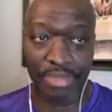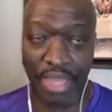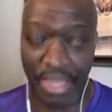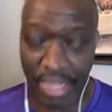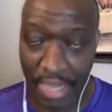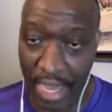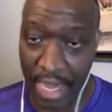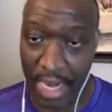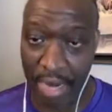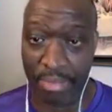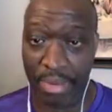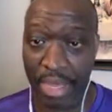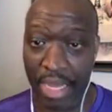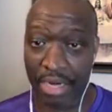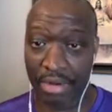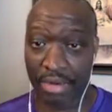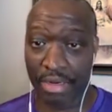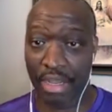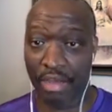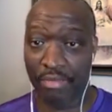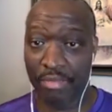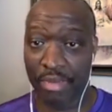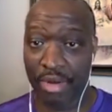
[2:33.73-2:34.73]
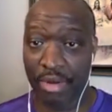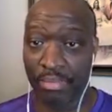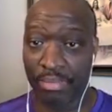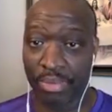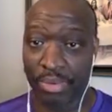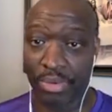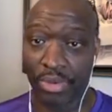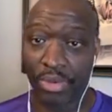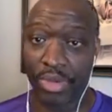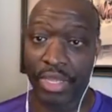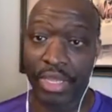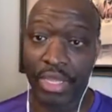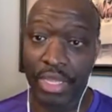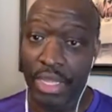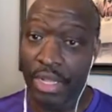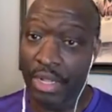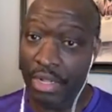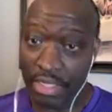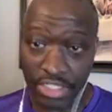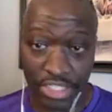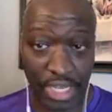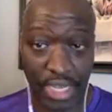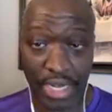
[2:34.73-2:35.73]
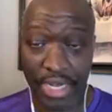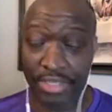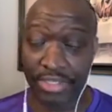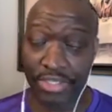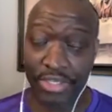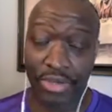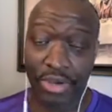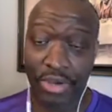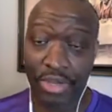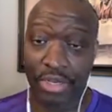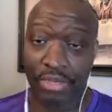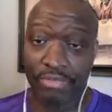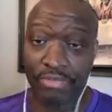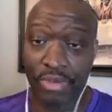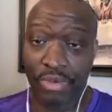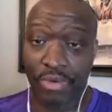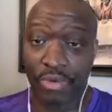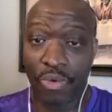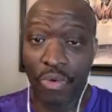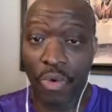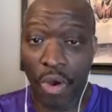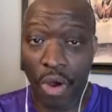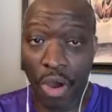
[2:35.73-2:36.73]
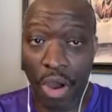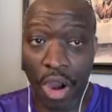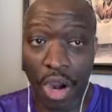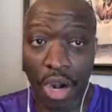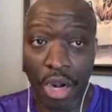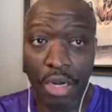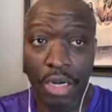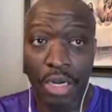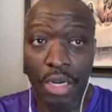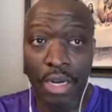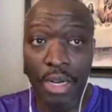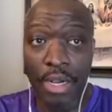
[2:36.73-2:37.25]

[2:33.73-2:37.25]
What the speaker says: thank God I'm not a government employee. Shout outs to all of you who are.